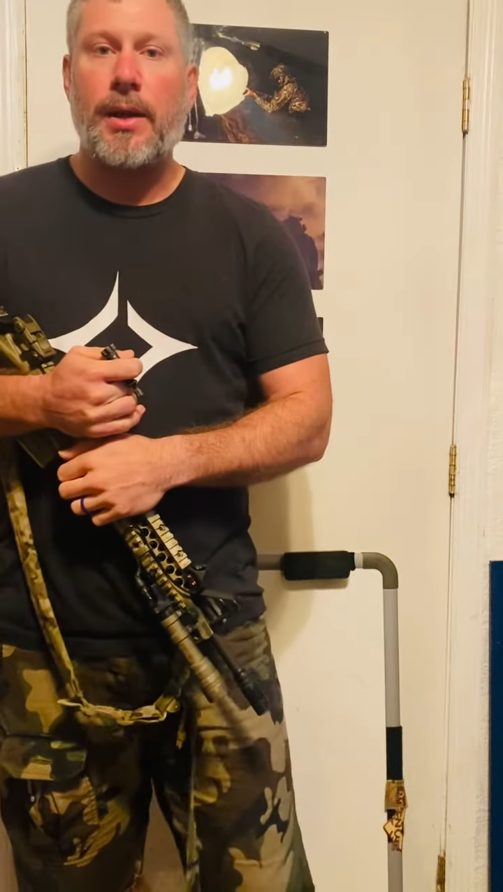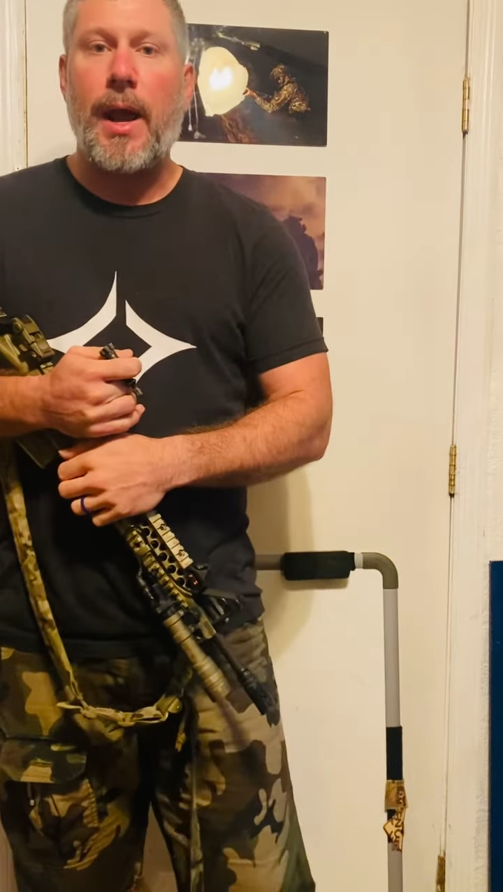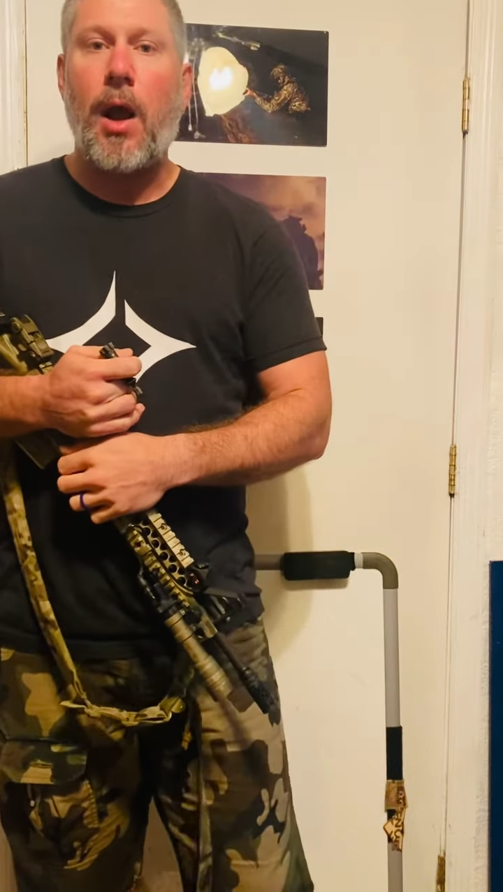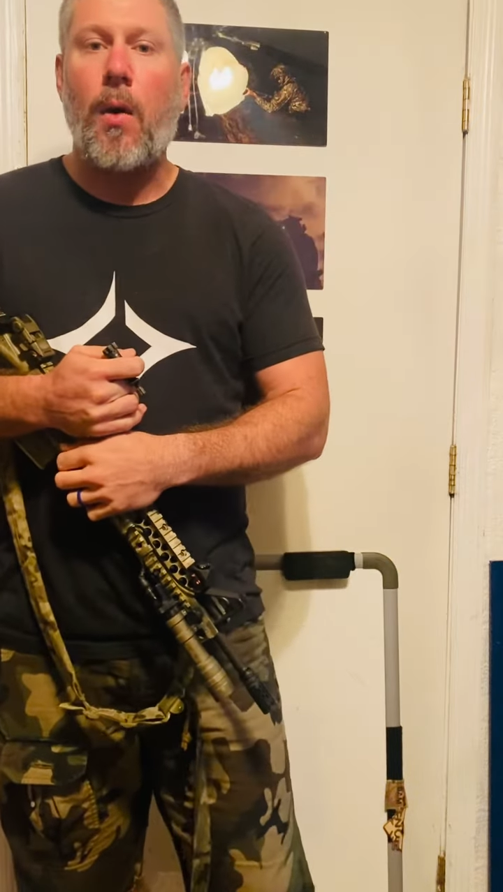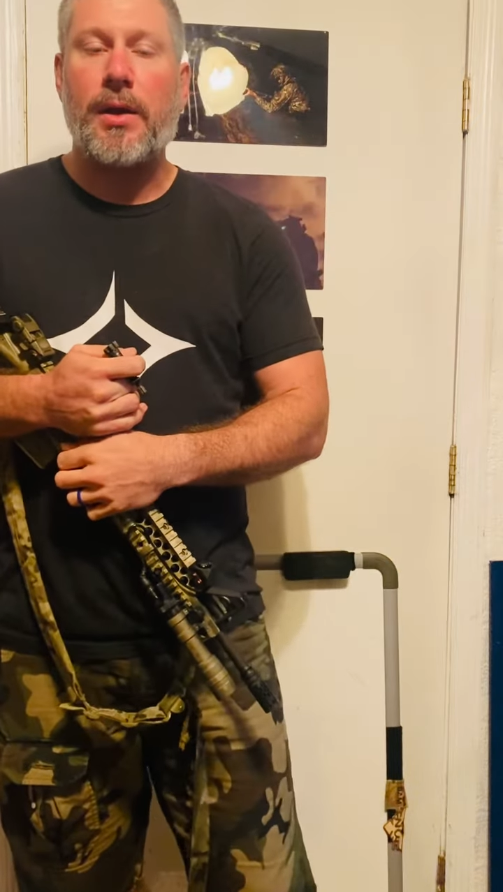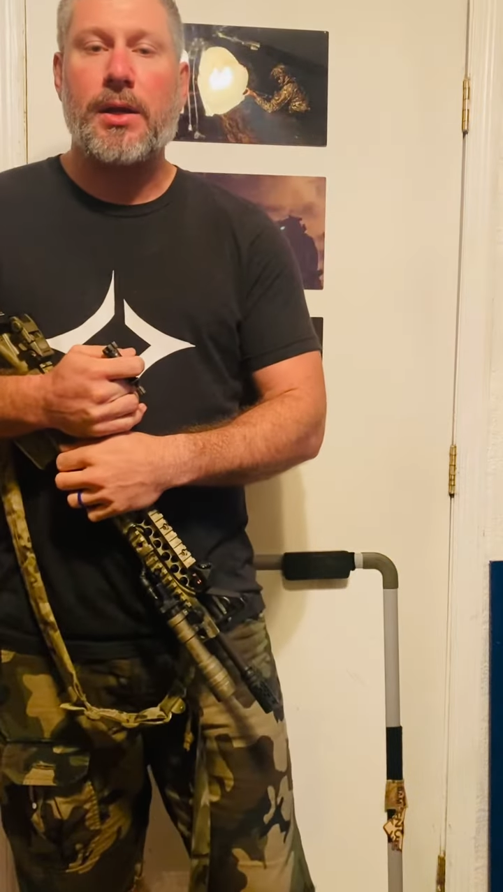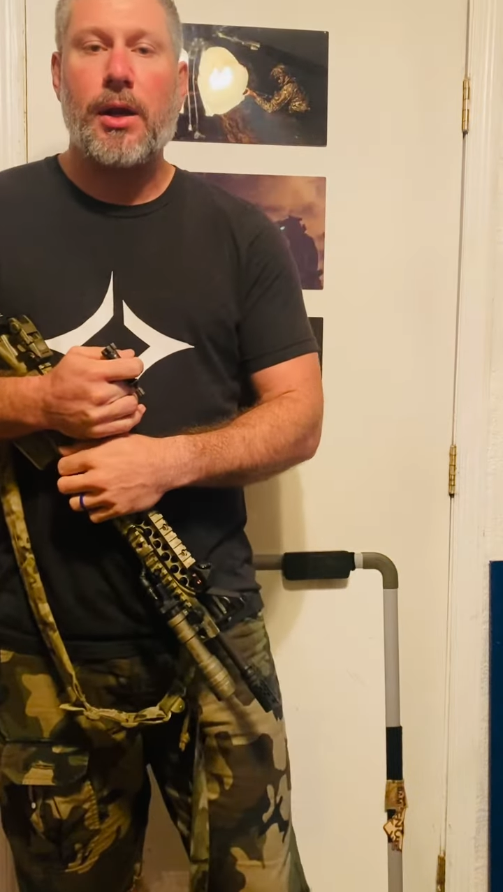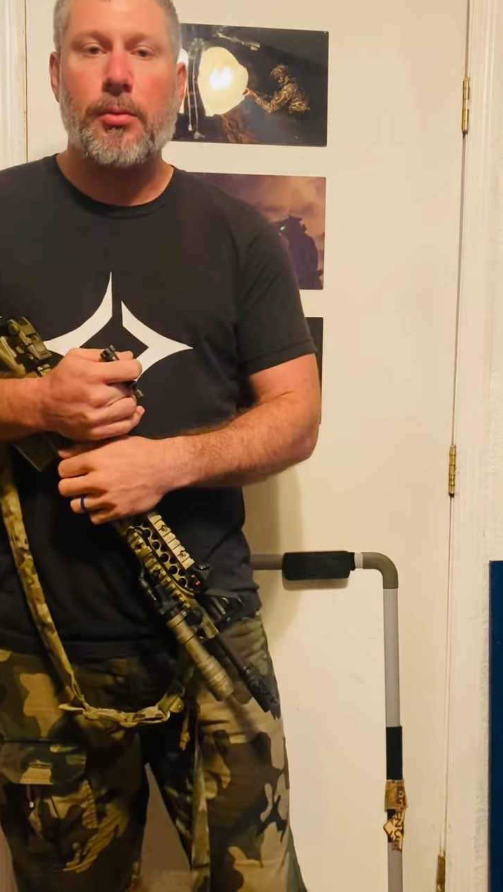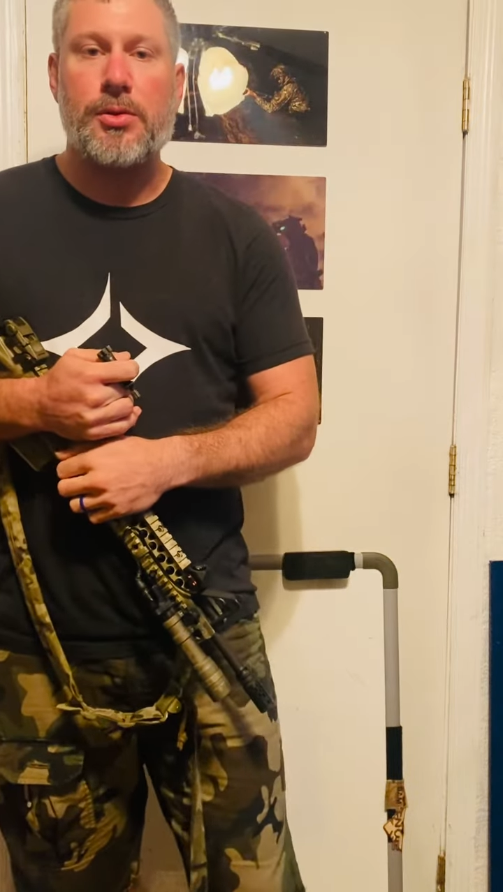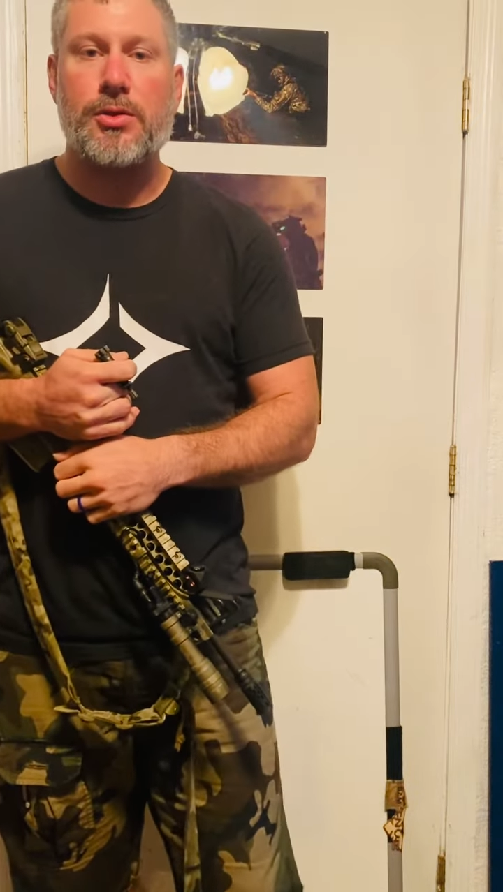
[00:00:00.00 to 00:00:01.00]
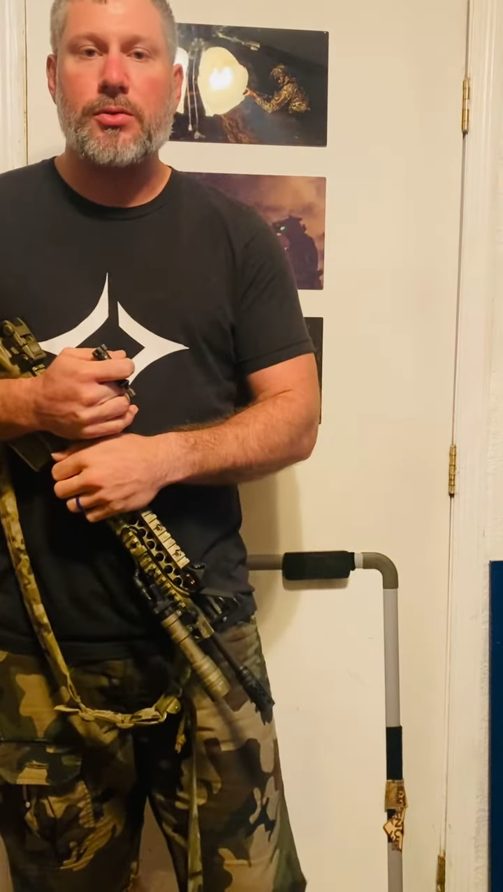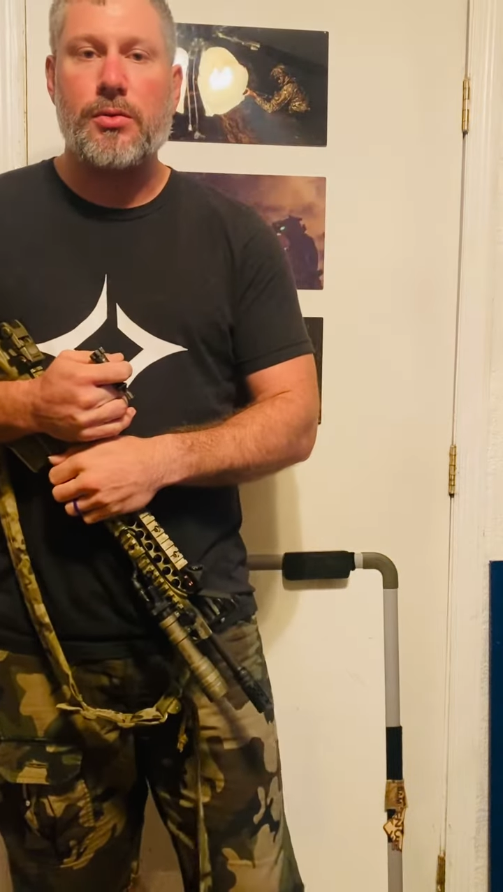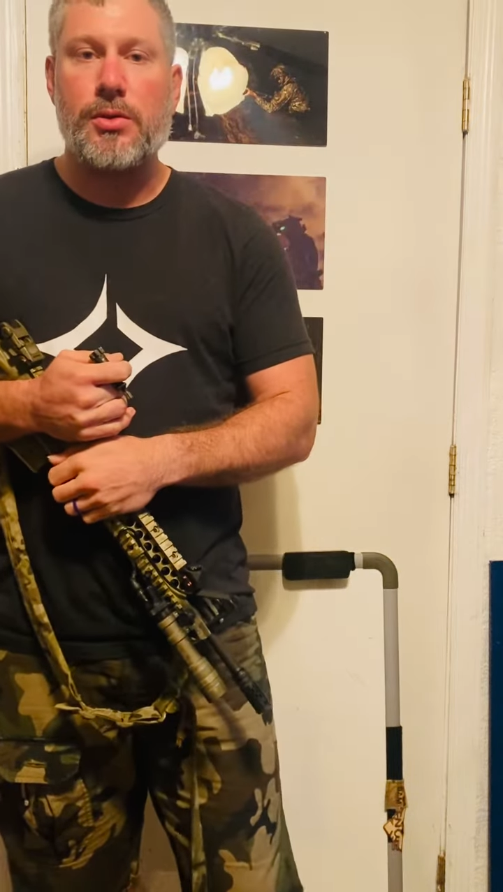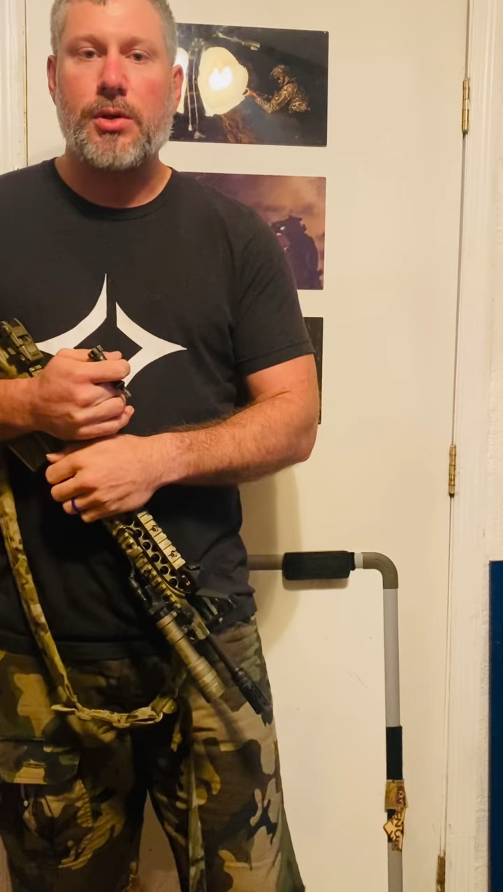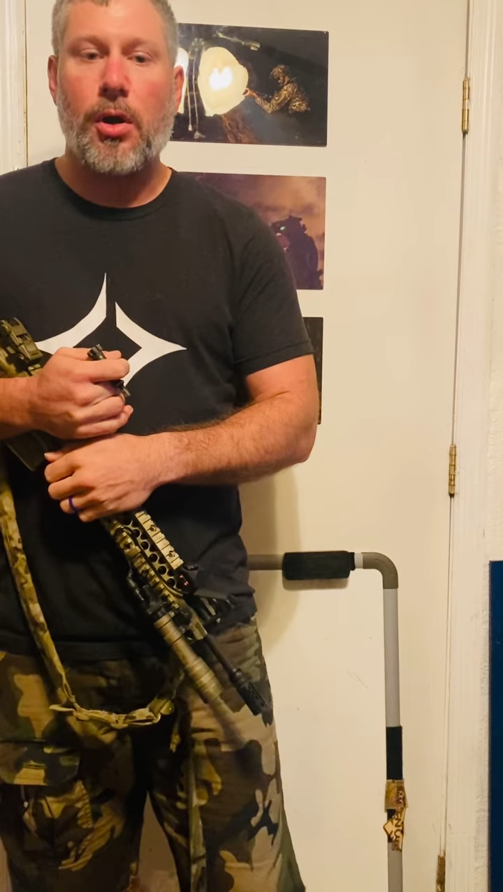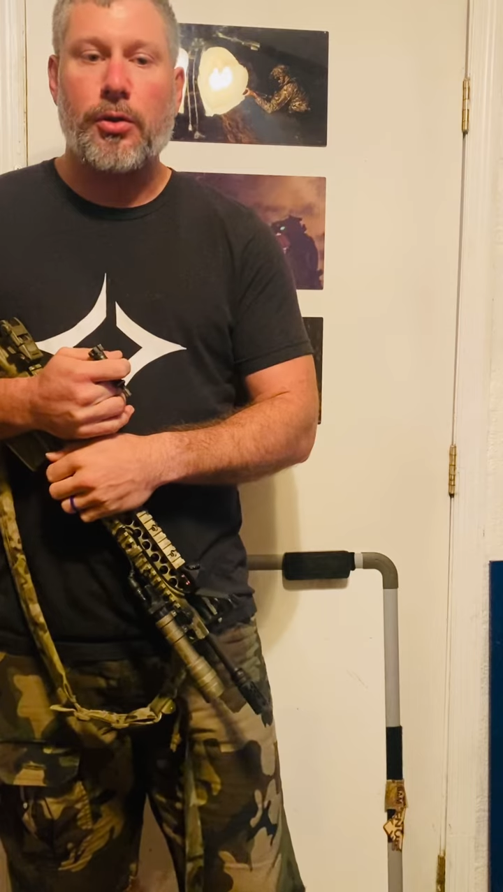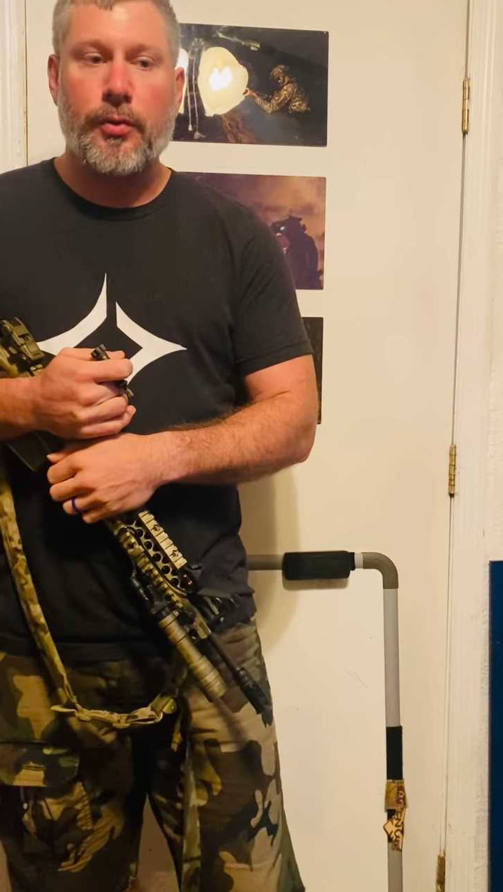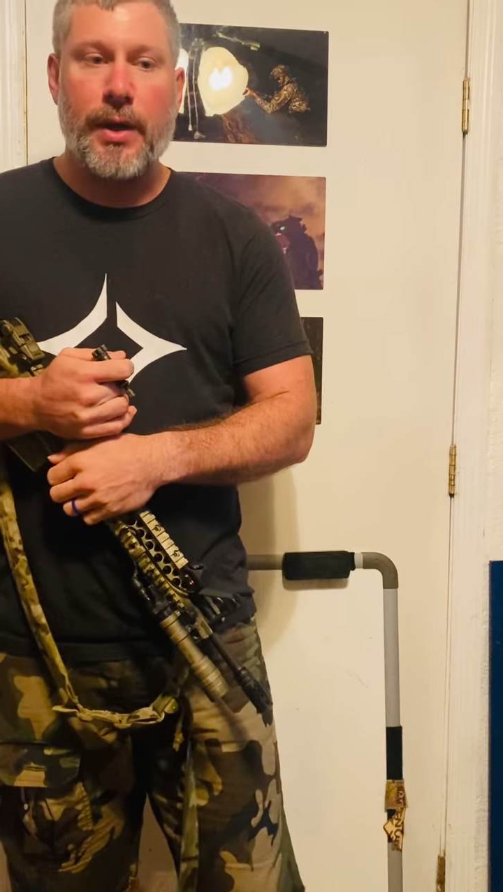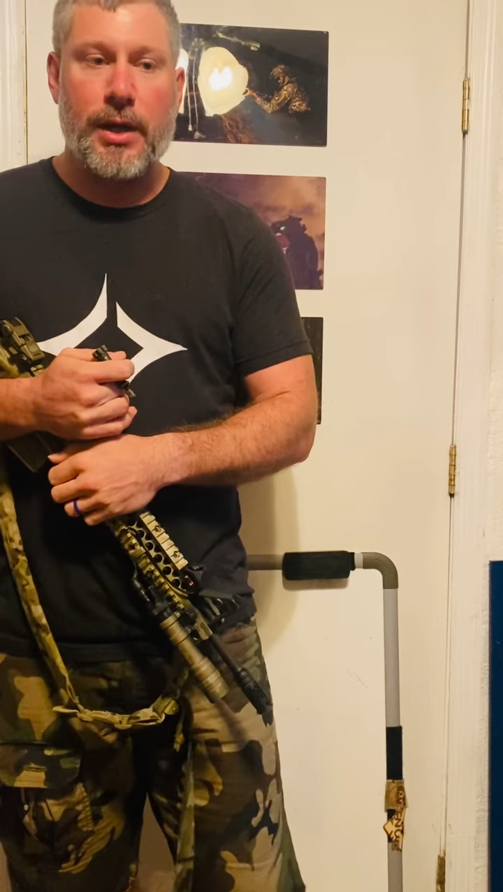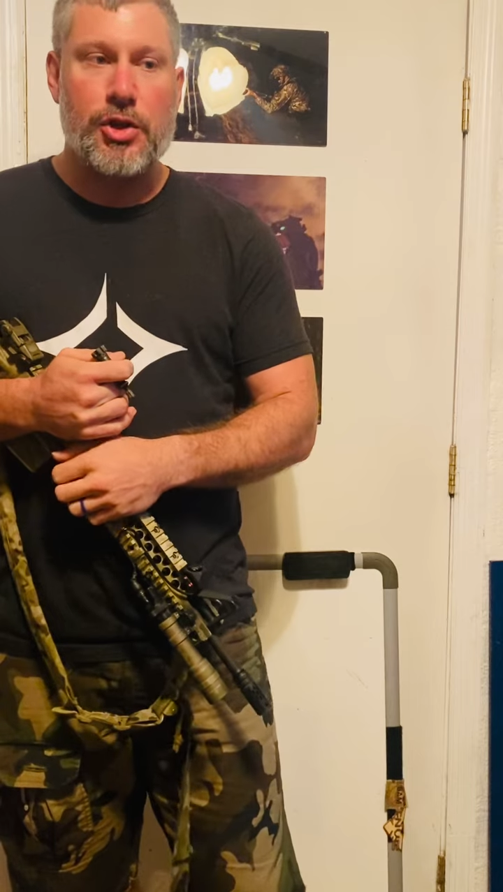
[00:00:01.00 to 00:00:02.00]
how I can help students on the
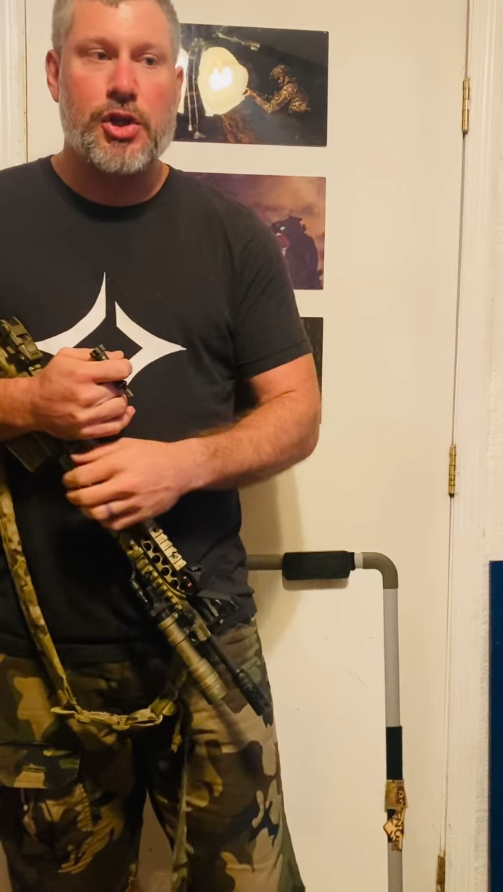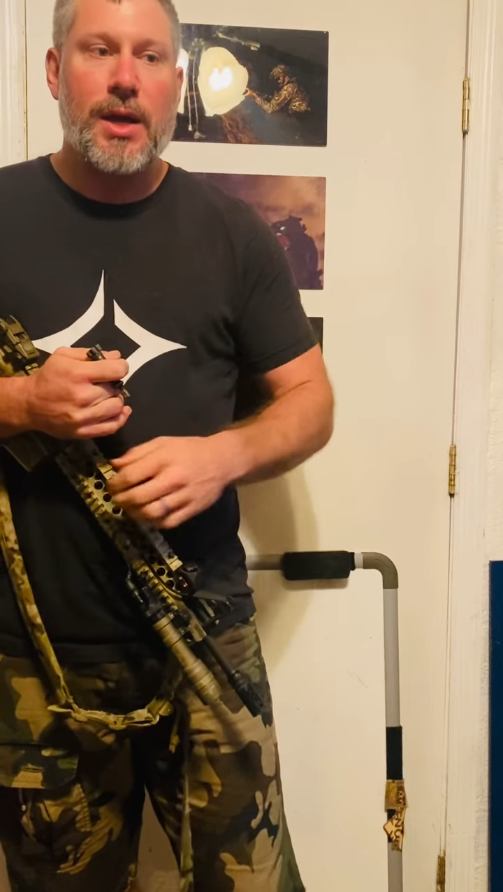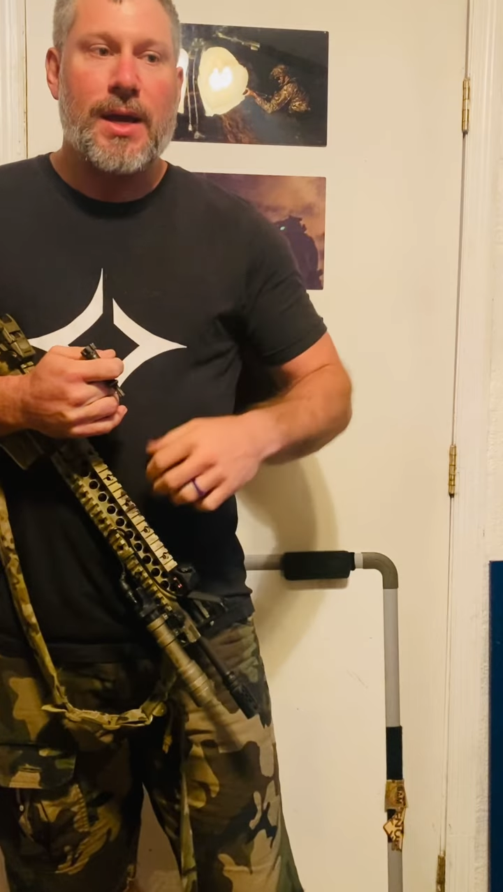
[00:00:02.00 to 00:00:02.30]
range,